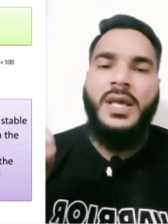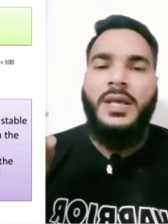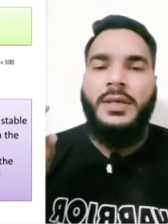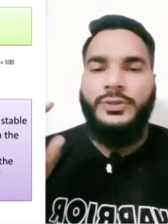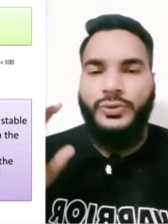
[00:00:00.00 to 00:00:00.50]

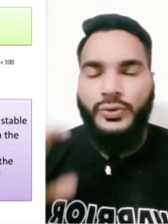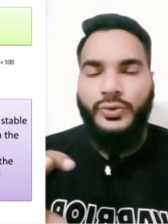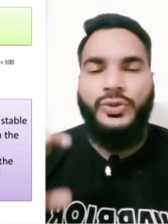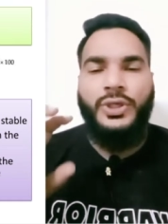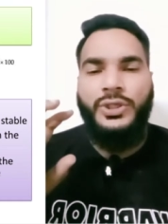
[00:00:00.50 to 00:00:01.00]

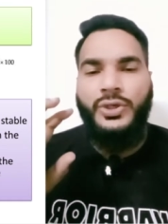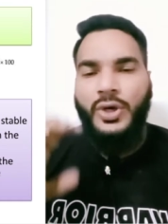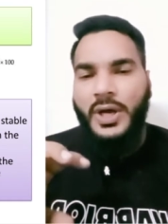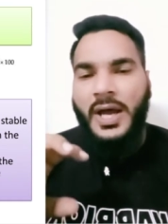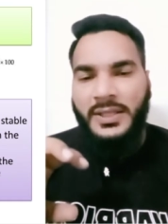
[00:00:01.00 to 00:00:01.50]
so the
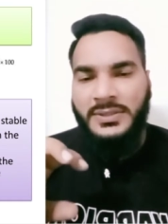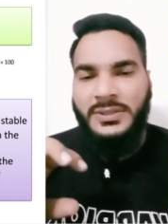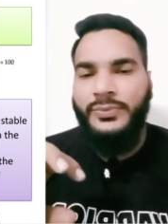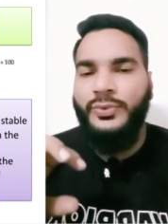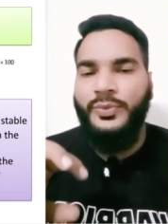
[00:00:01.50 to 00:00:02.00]
your
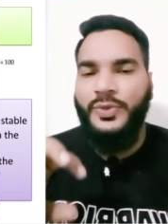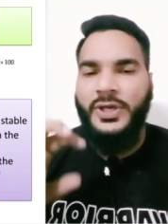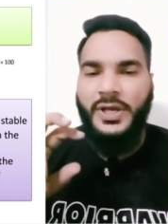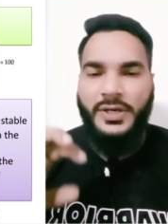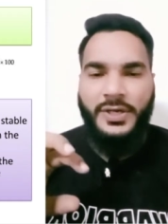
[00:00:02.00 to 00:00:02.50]
answer would be
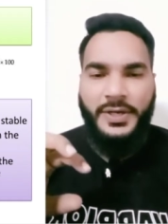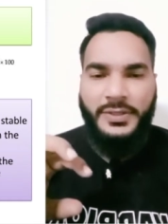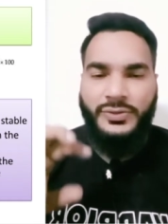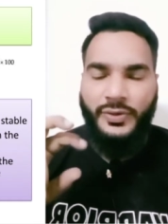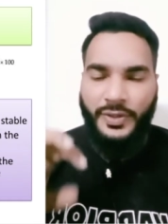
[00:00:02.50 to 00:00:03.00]
100.
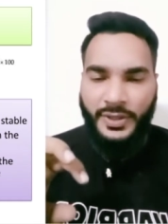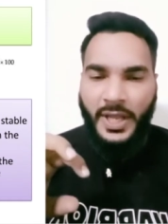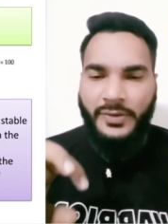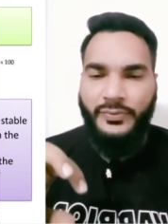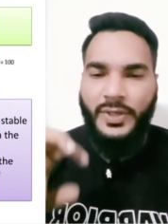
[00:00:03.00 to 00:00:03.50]
So in
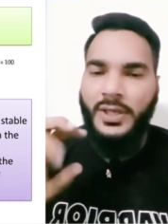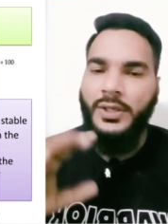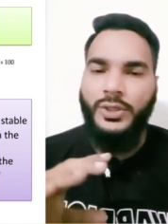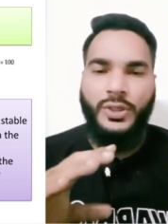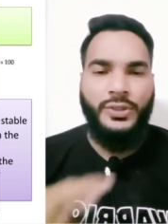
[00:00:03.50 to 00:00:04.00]
that way,
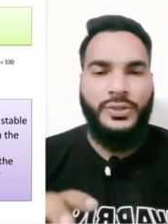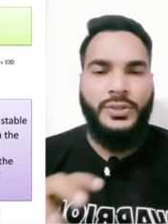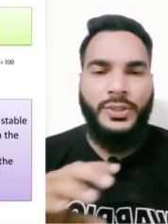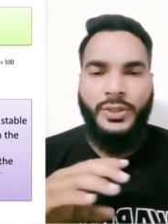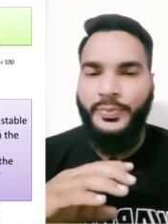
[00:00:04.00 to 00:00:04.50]

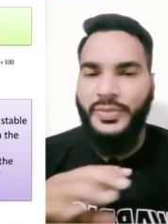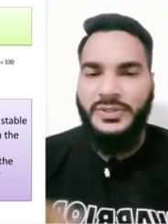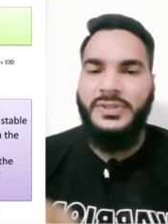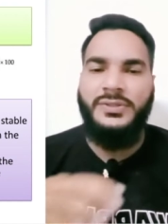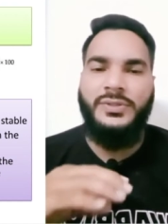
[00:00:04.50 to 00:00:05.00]
your
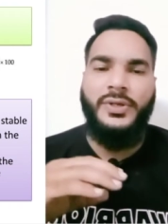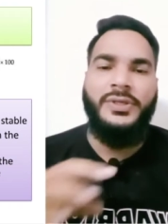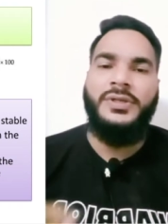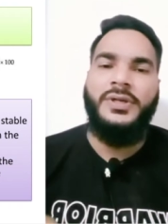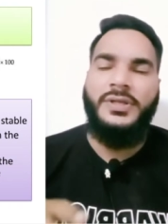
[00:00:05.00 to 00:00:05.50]
business, your
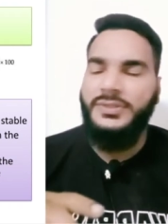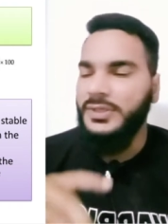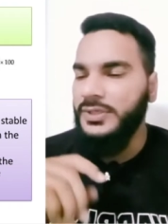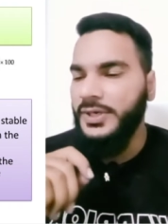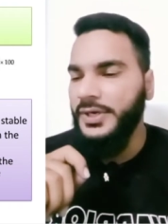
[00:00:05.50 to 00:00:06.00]
international
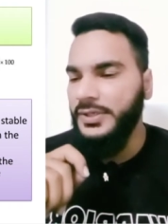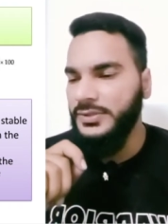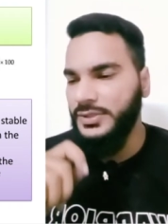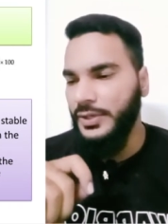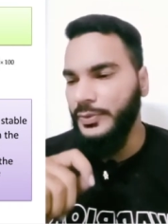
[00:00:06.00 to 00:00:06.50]
trade is
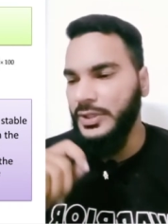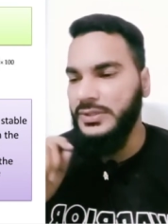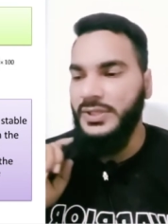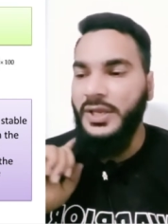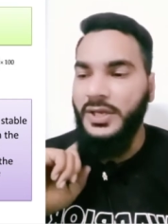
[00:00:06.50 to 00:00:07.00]
stable.
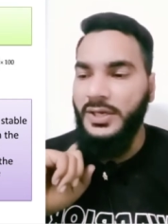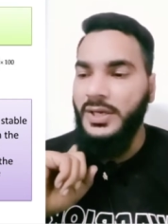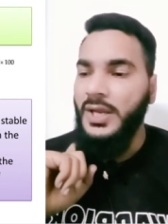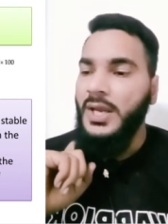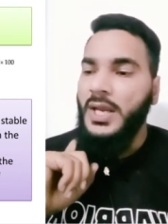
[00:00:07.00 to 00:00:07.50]
Second,
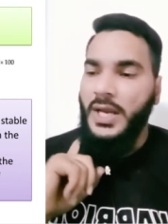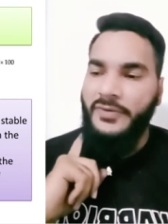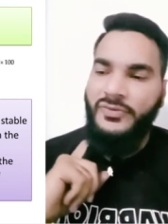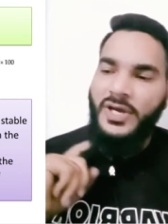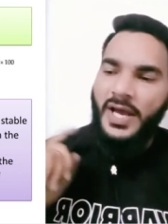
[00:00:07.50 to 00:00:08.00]

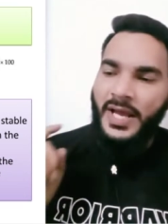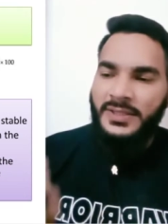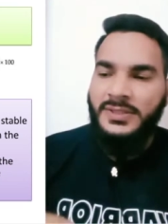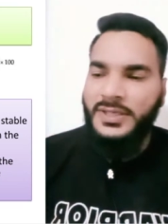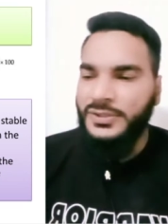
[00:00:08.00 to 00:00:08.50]
if the
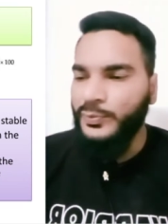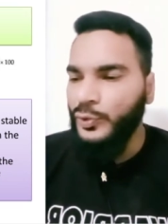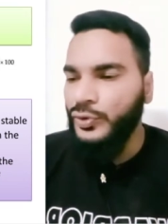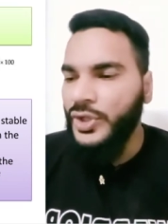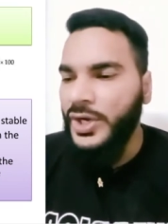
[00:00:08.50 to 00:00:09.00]
answer is
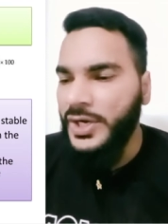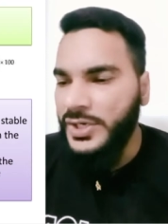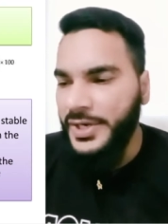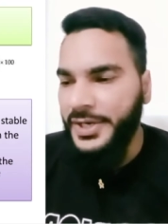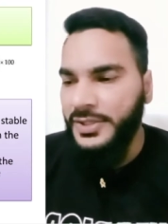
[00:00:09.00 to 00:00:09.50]
more than
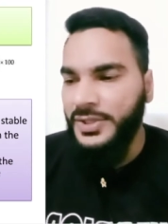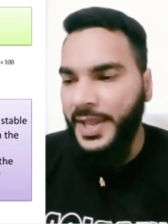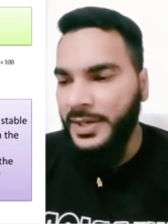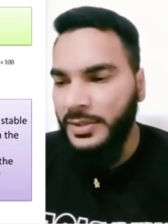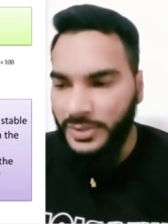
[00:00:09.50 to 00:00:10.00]
100,
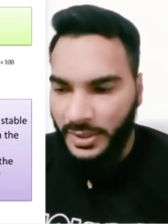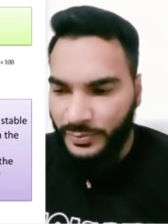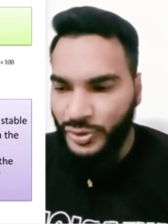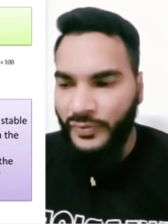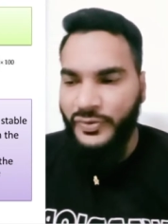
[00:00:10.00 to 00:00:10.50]
then
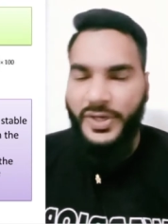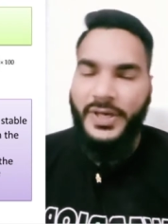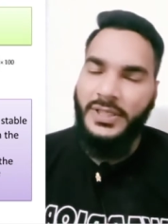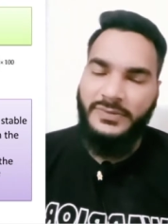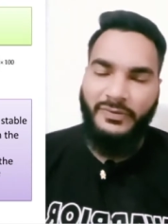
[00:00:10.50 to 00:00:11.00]
terms of trade
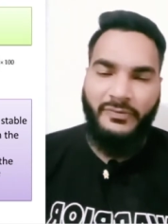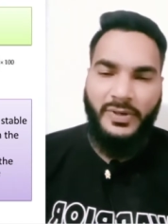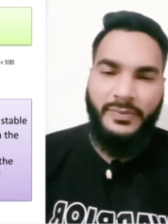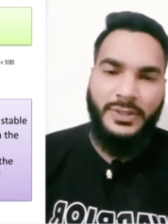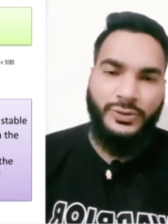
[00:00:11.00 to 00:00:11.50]
is
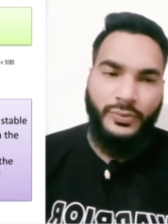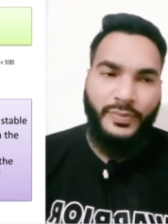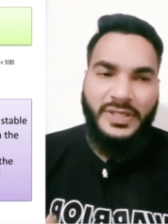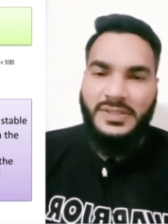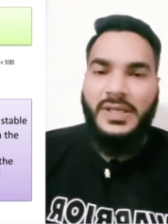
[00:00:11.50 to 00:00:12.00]
favorable. So
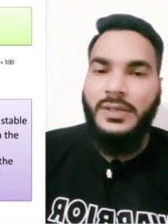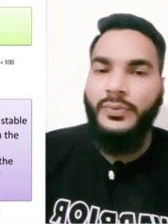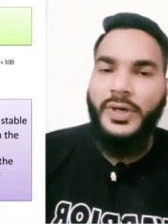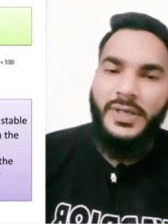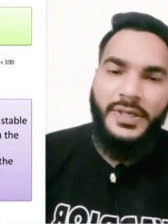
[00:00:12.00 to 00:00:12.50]
basically
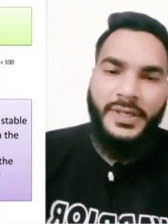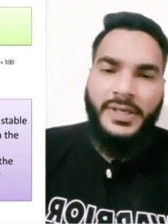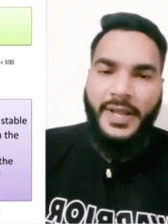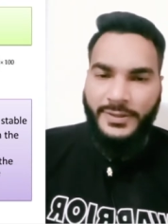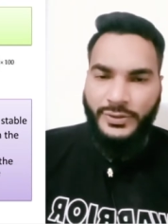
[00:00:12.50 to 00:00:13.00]
what it
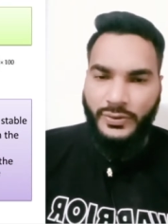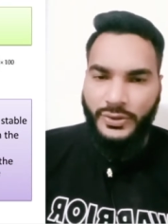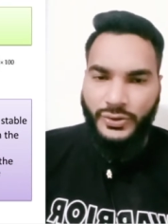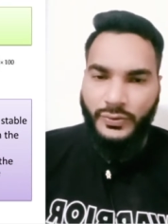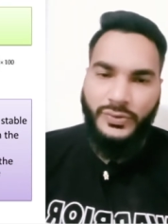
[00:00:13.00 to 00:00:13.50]
actually
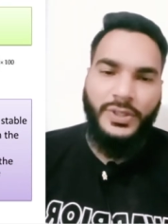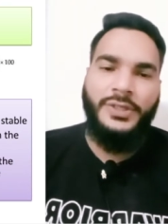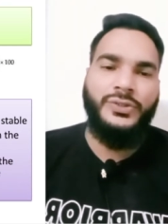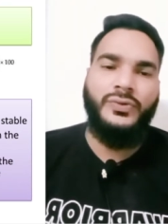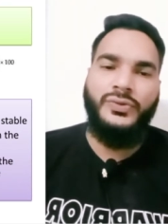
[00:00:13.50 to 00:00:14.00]
shows, it
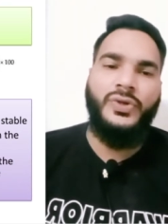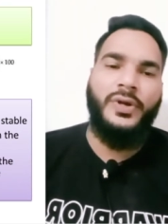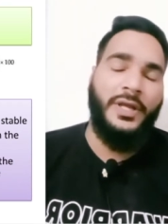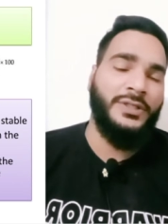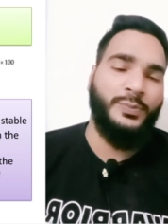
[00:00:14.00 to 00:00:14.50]
shows your
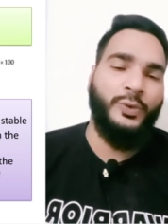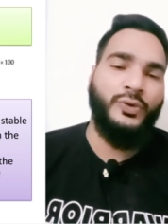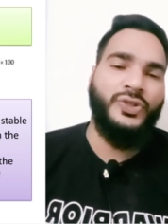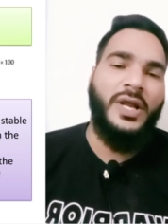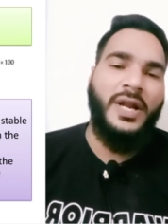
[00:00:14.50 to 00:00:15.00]

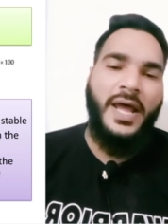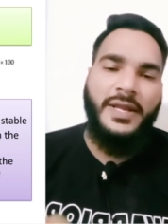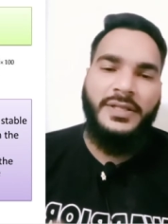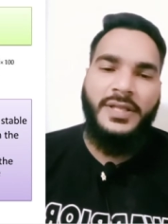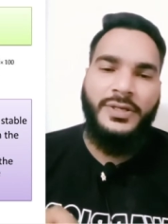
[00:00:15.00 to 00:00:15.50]
exports are
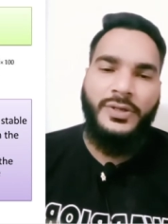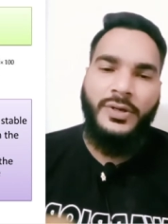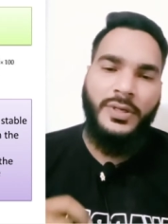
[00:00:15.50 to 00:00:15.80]
higher than your